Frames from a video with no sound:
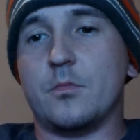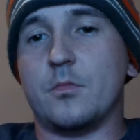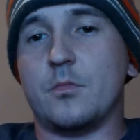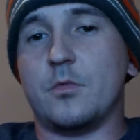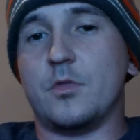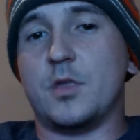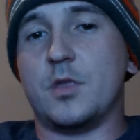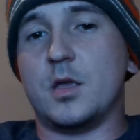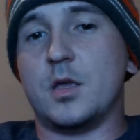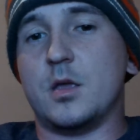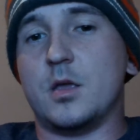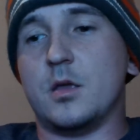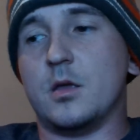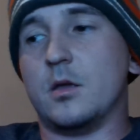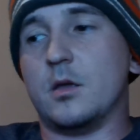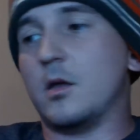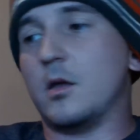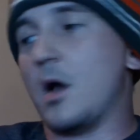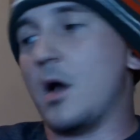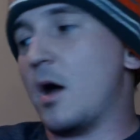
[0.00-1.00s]
the
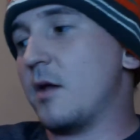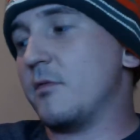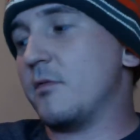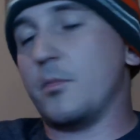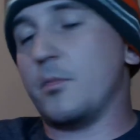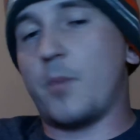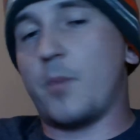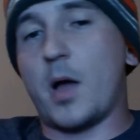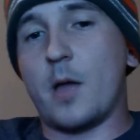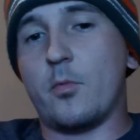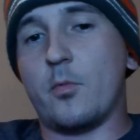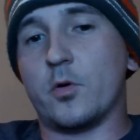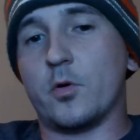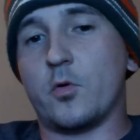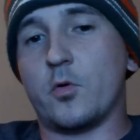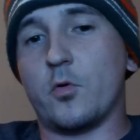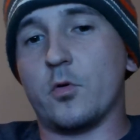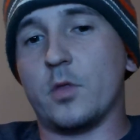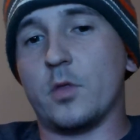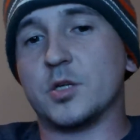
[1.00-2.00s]
God of the Bible in
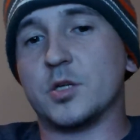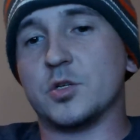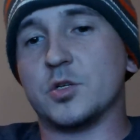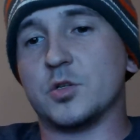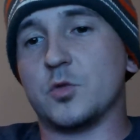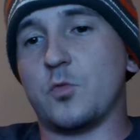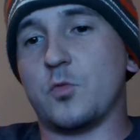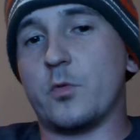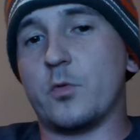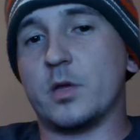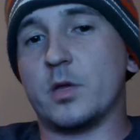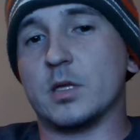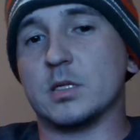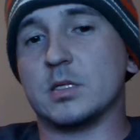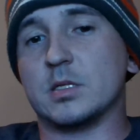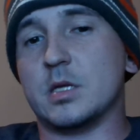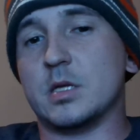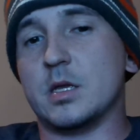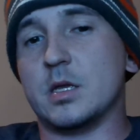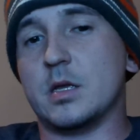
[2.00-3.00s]
correlation to what we can
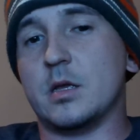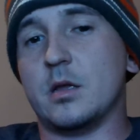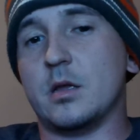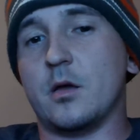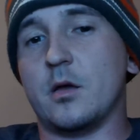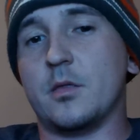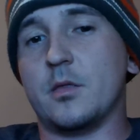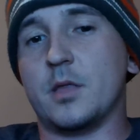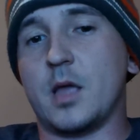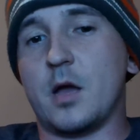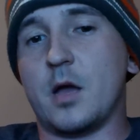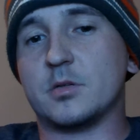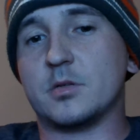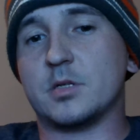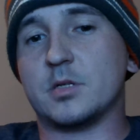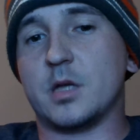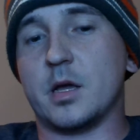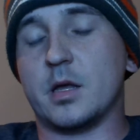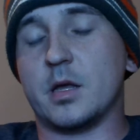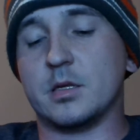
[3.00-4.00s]
see on the
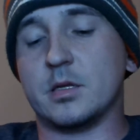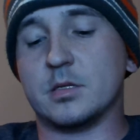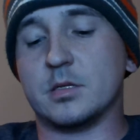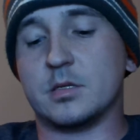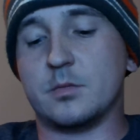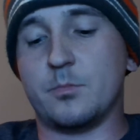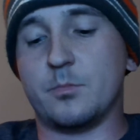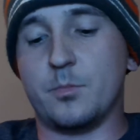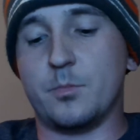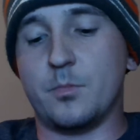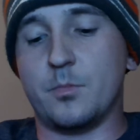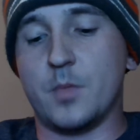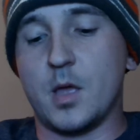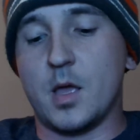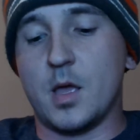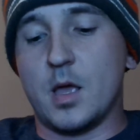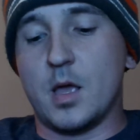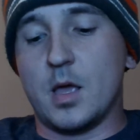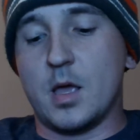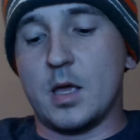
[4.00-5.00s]
outside is
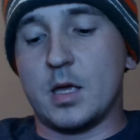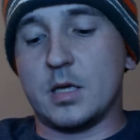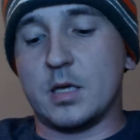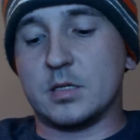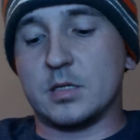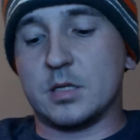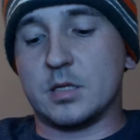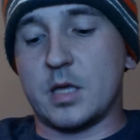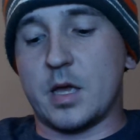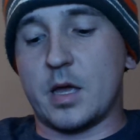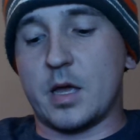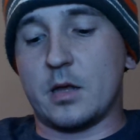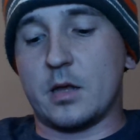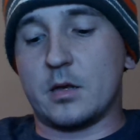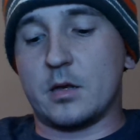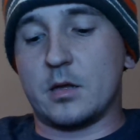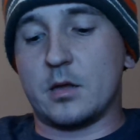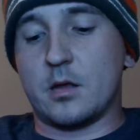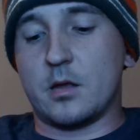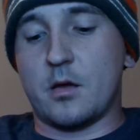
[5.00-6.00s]
that
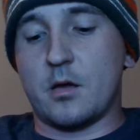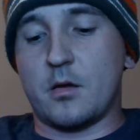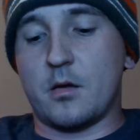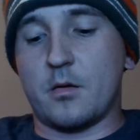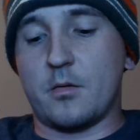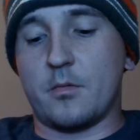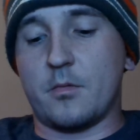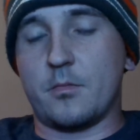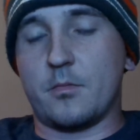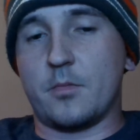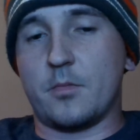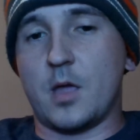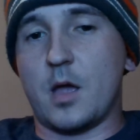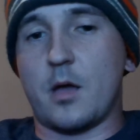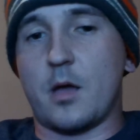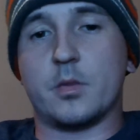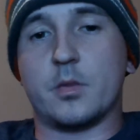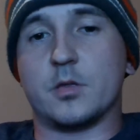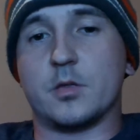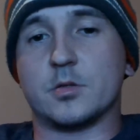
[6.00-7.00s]
yeah, I
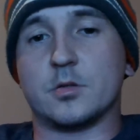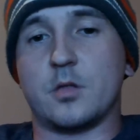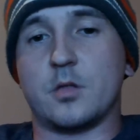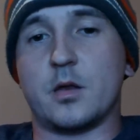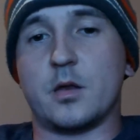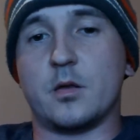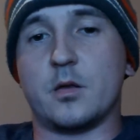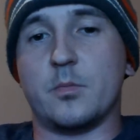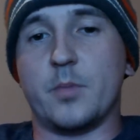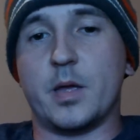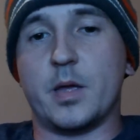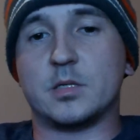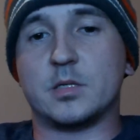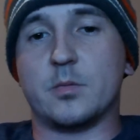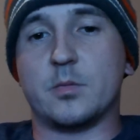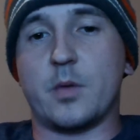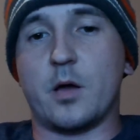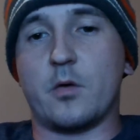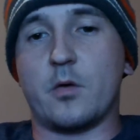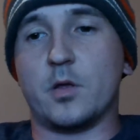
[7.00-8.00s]
mean, there's a lot of debates
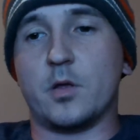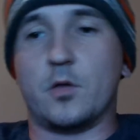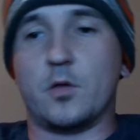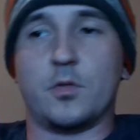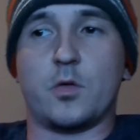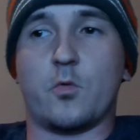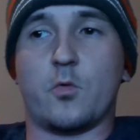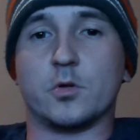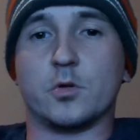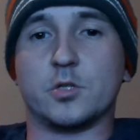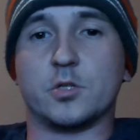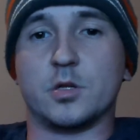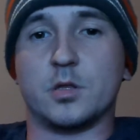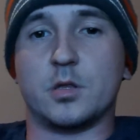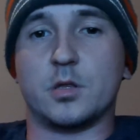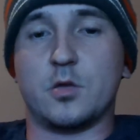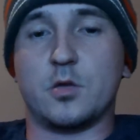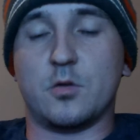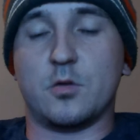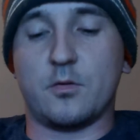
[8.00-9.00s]
about, you know, the origin of
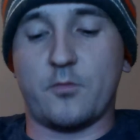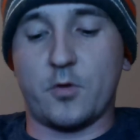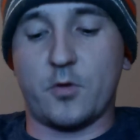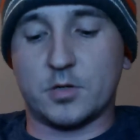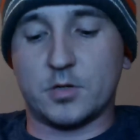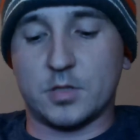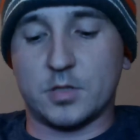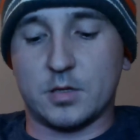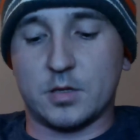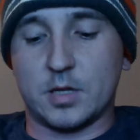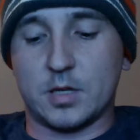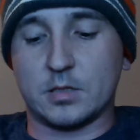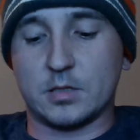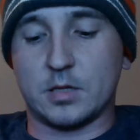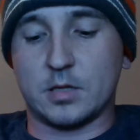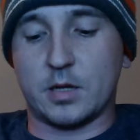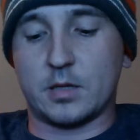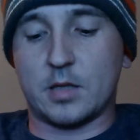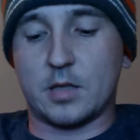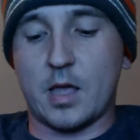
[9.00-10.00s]
the universe and things
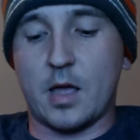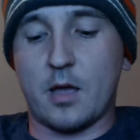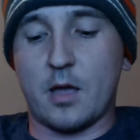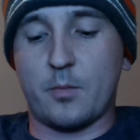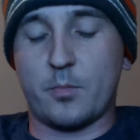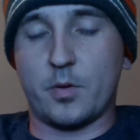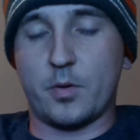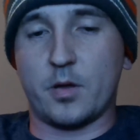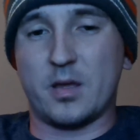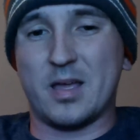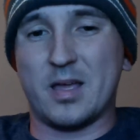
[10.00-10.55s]
like that, but